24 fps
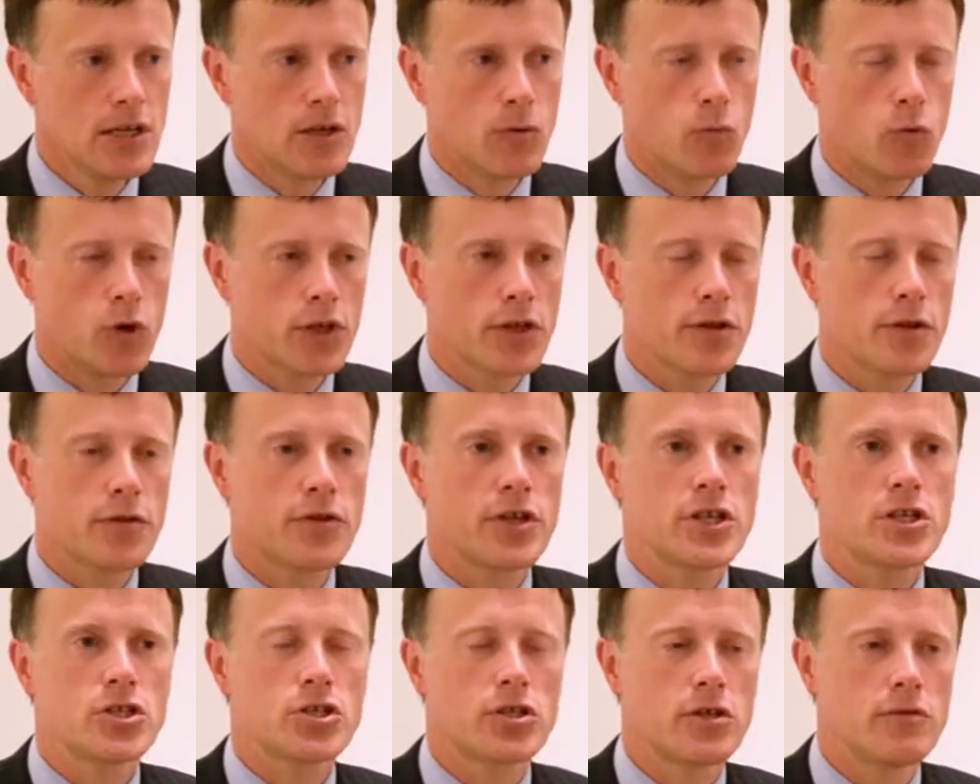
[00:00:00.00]
One of the
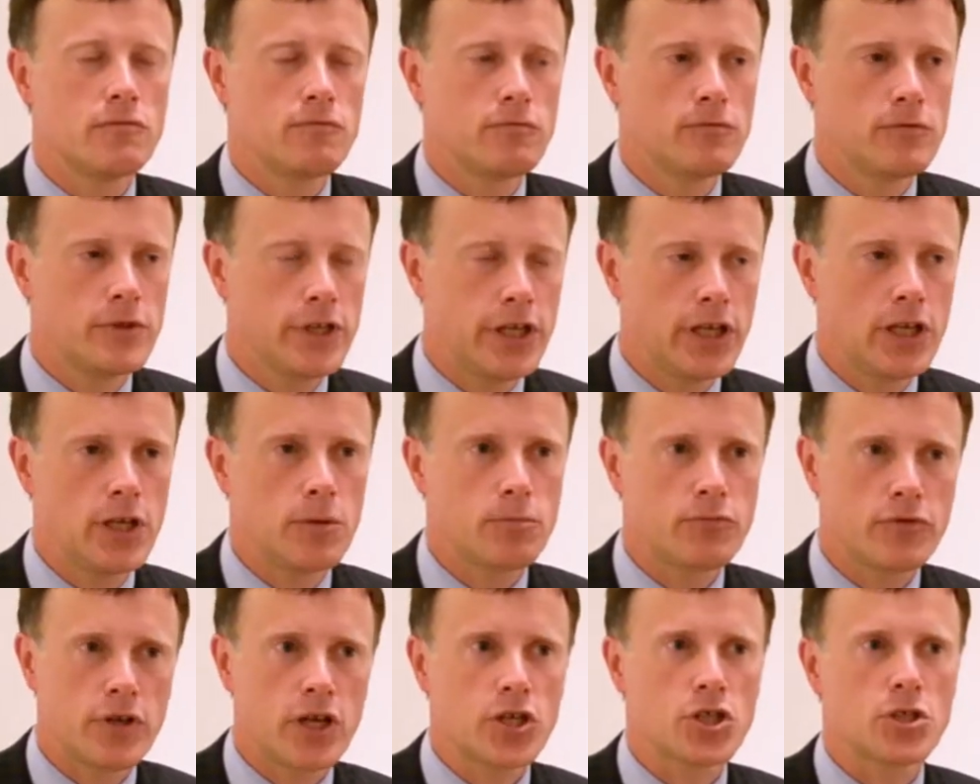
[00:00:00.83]
things that really
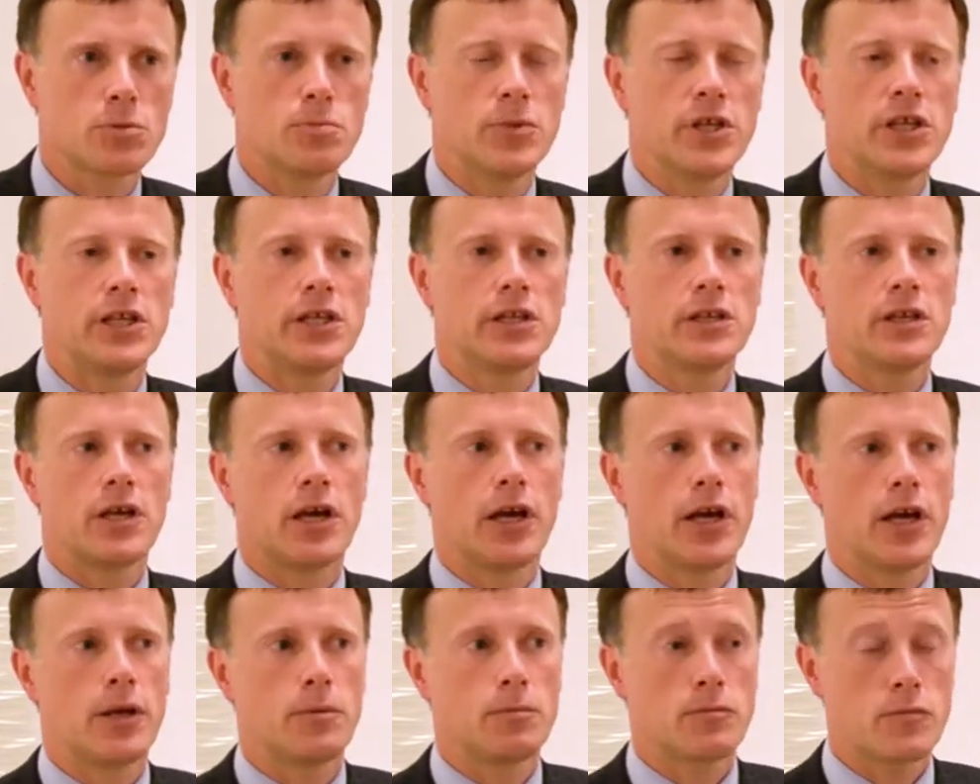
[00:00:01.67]
impressed me
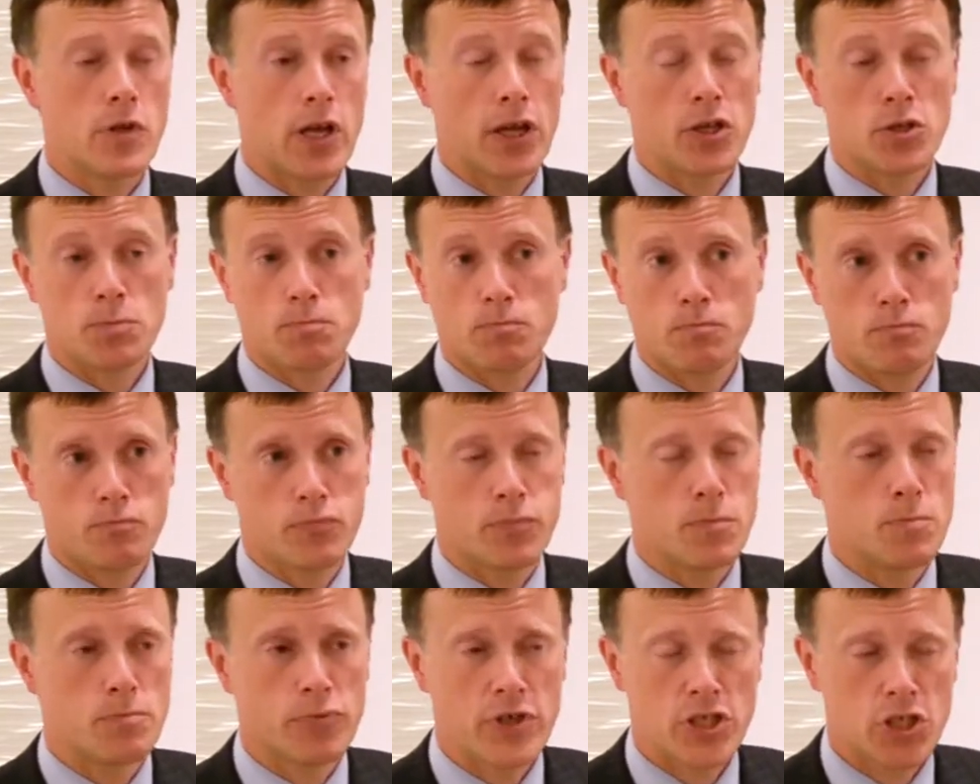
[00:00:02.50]
and has
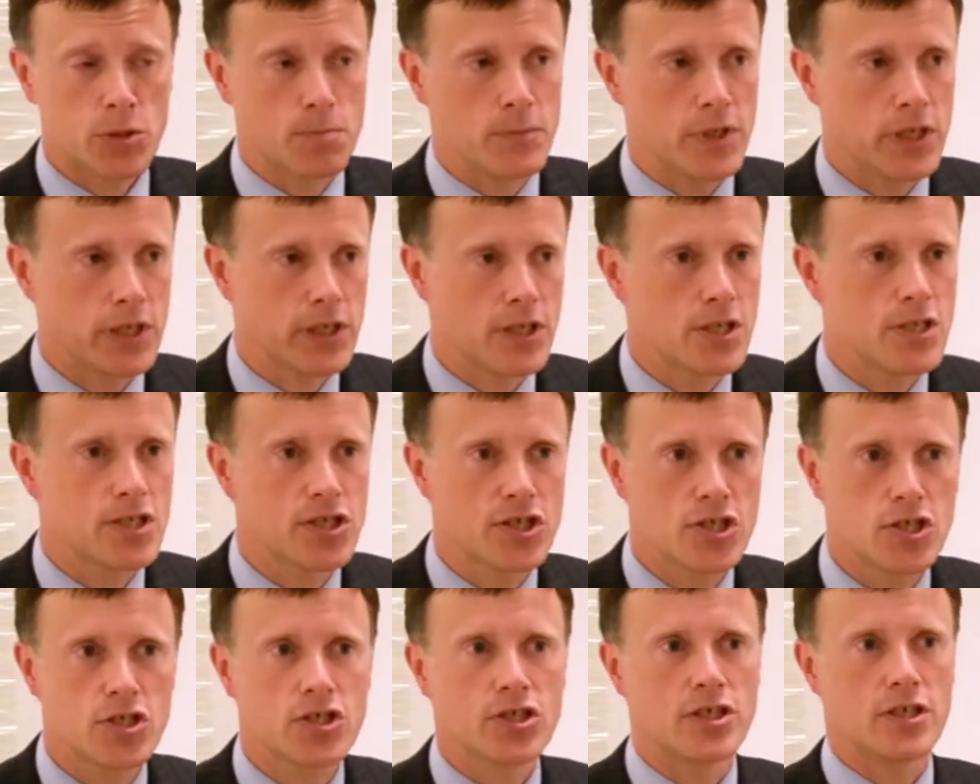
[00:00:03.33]
impressed me
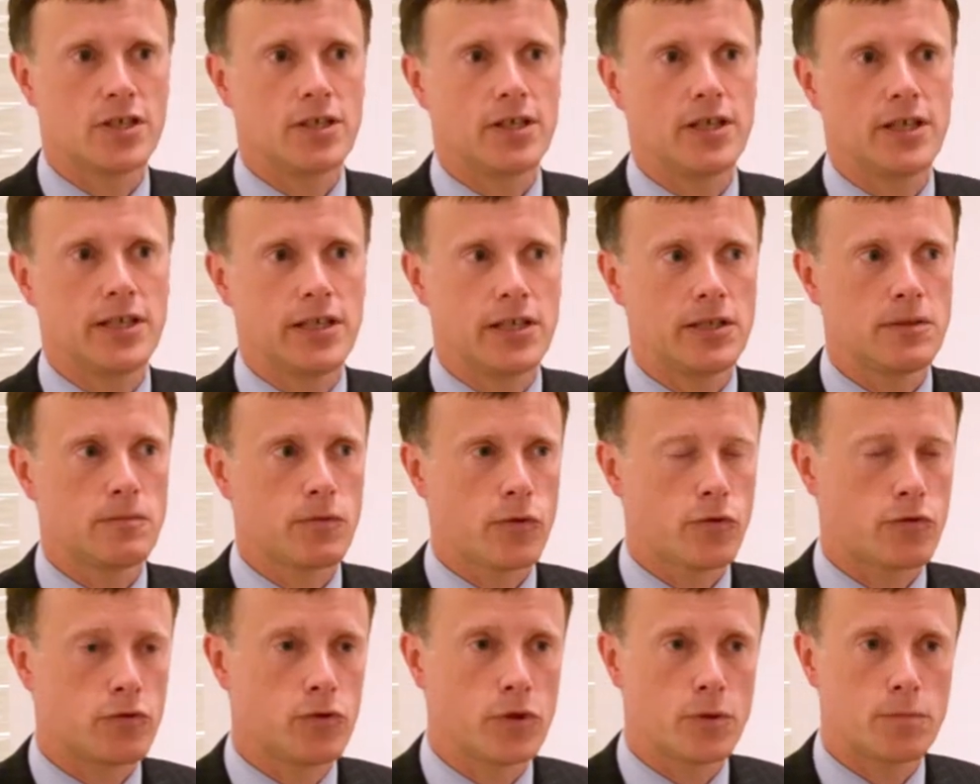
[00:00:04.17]
consistently
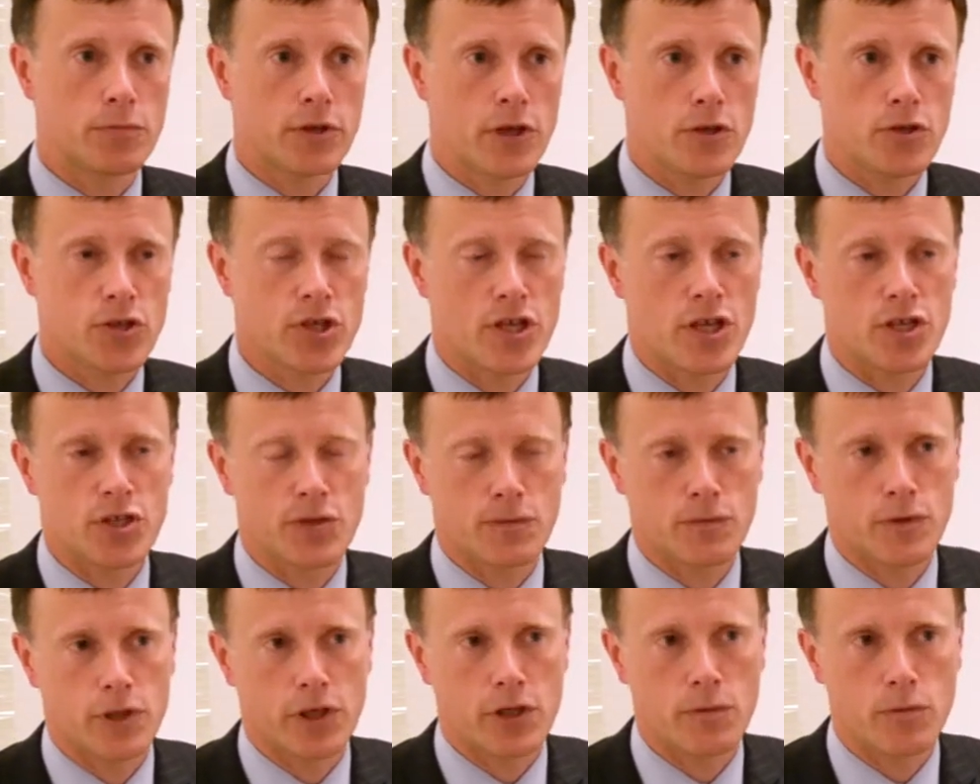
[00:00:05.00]
through the process
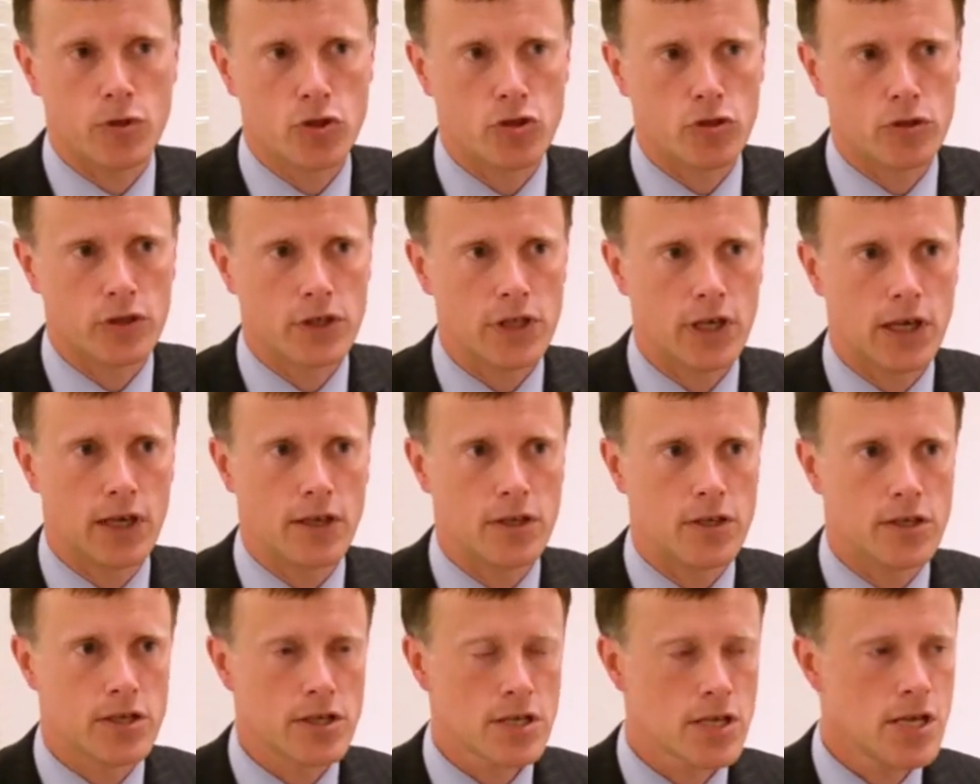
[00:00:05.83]
of working with John
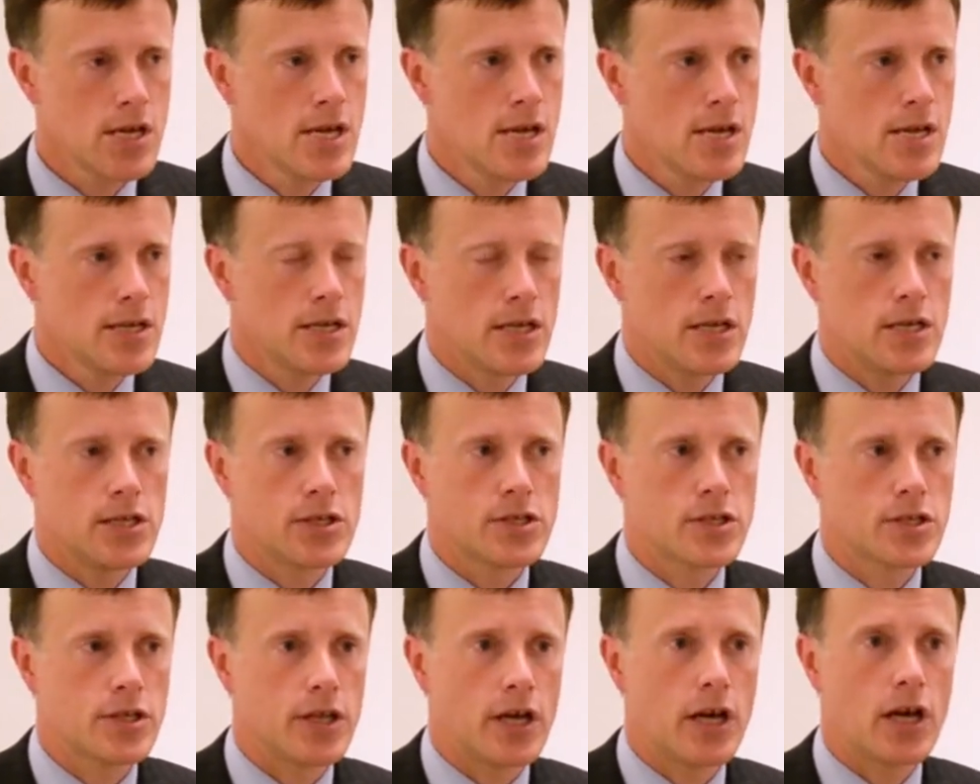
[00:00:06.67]
Cullen's
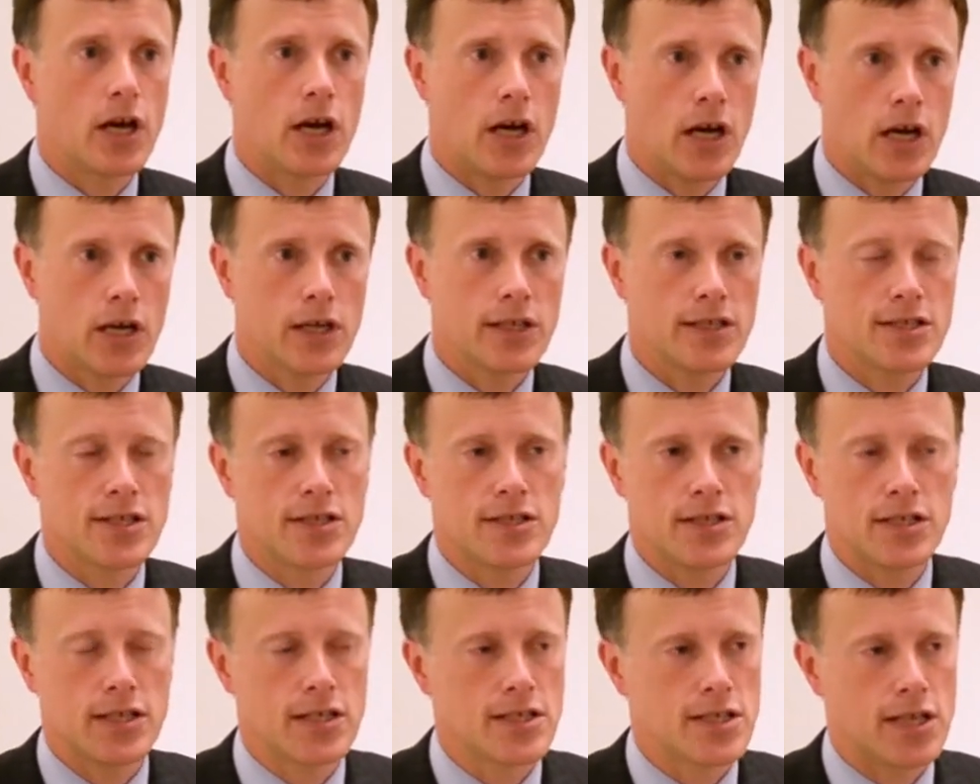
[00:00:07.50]
is their eye
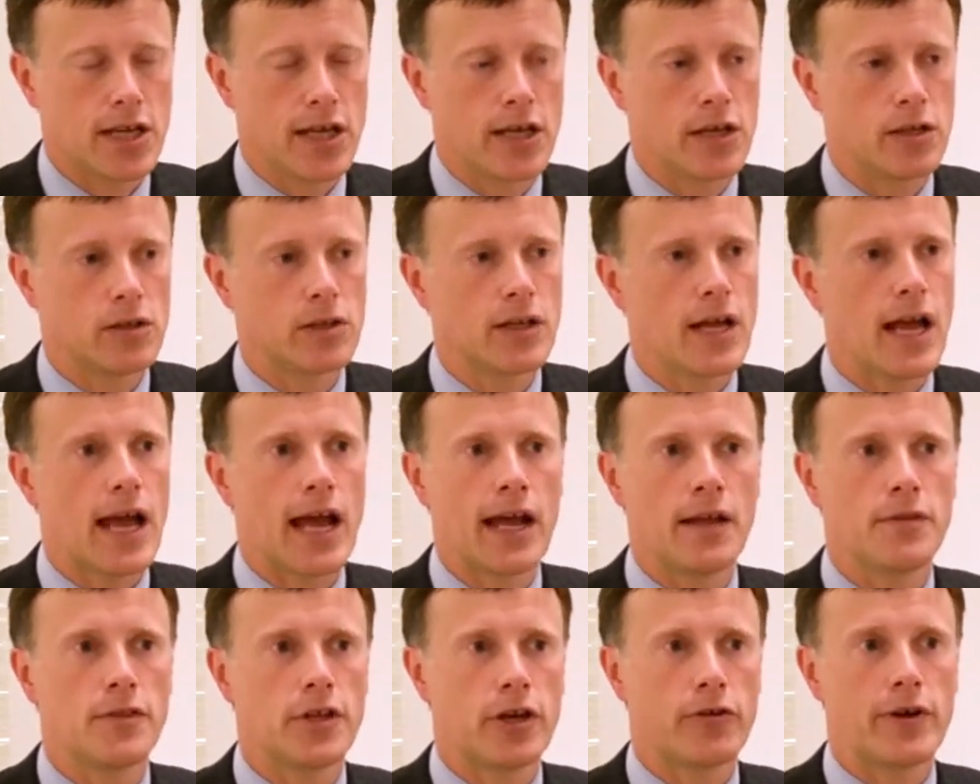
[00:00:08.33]
to detail
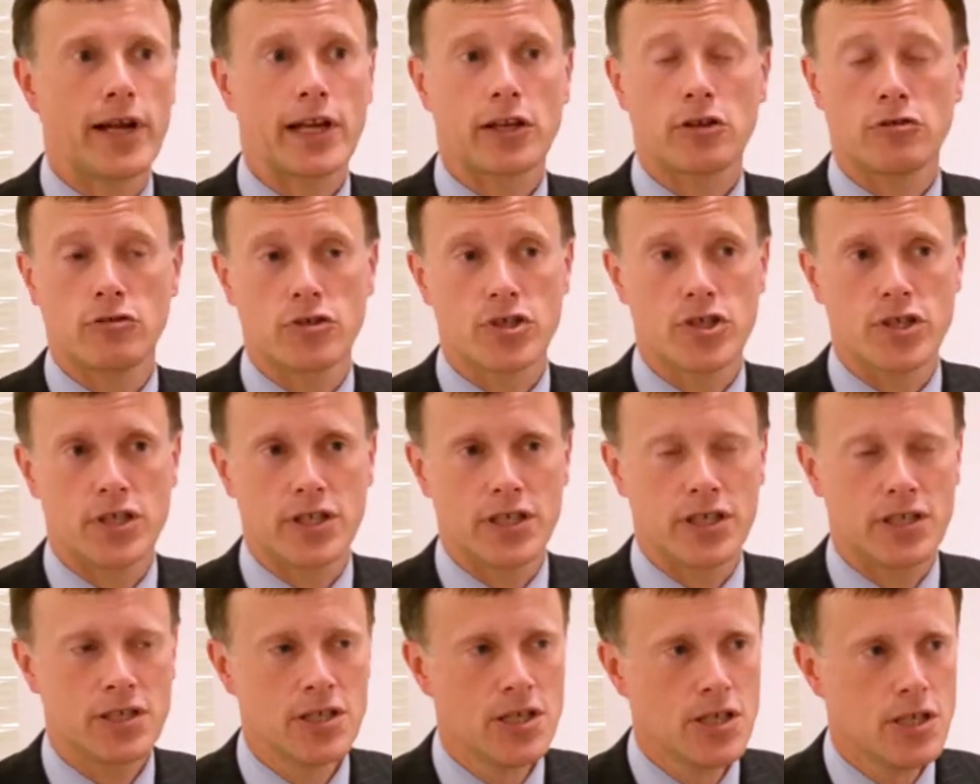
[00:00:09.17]
and their accuracy.